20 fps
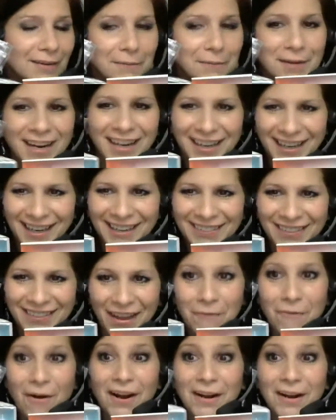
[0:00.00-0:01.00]
I mean,
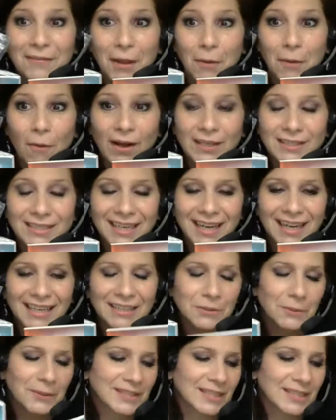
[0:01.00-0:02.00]
they want to
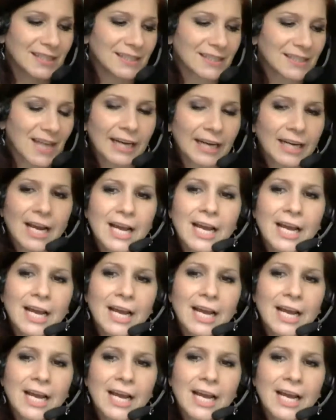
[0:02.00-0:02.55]
get to what's inside,